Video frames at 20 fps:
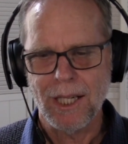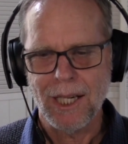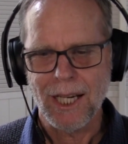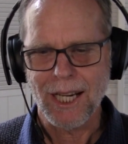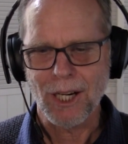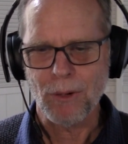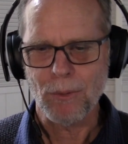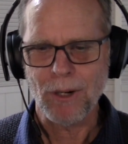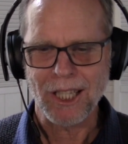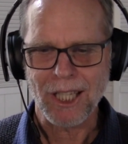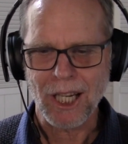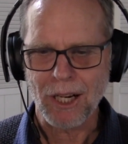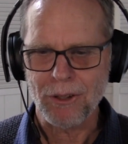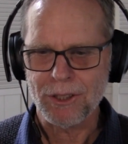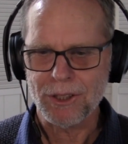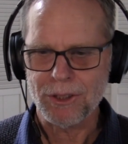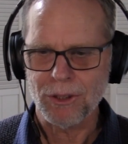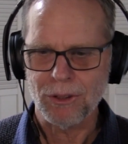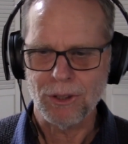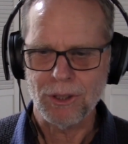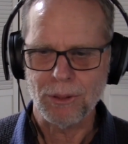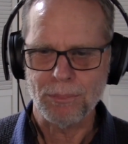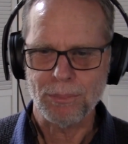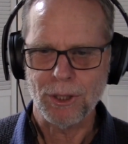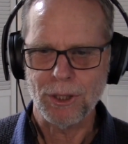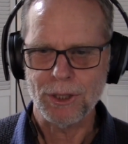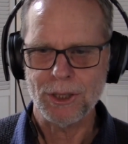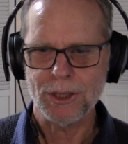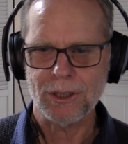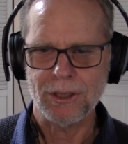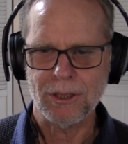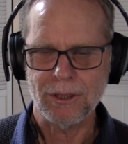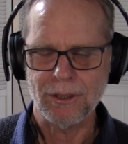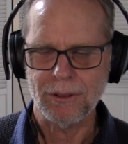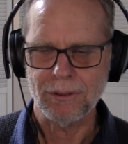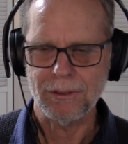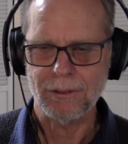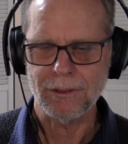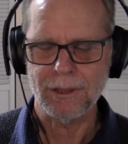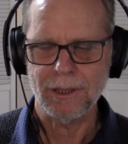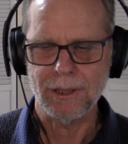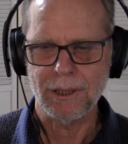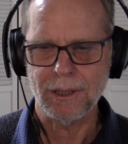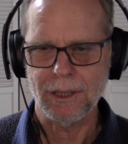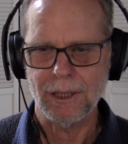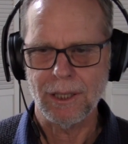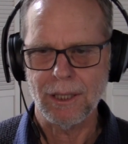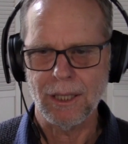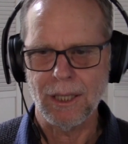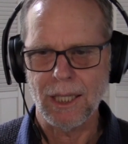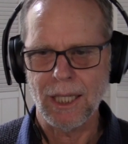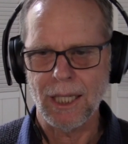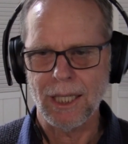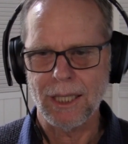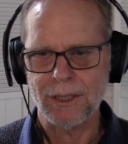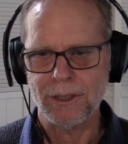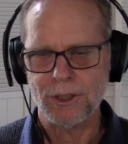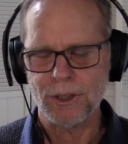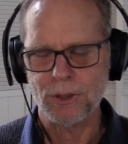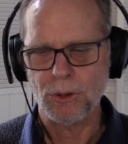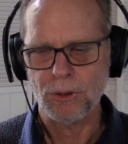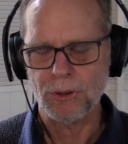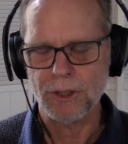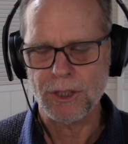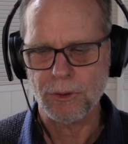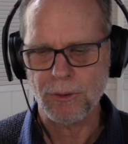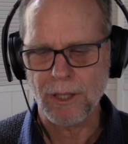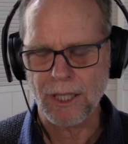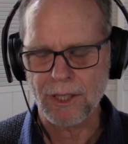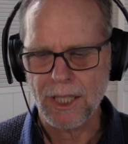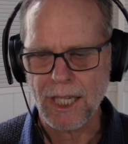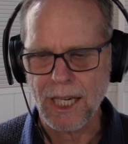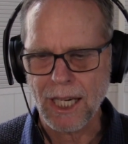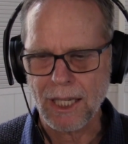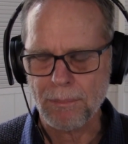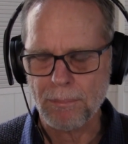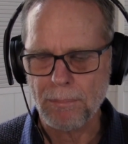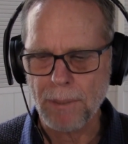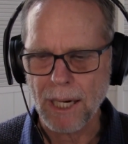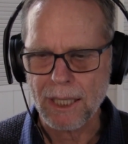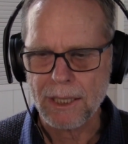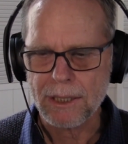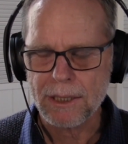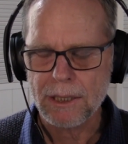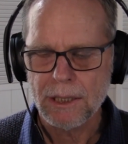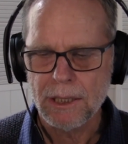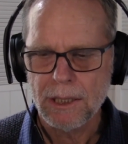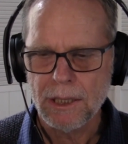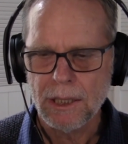And I won't go into all the personal stories around that, but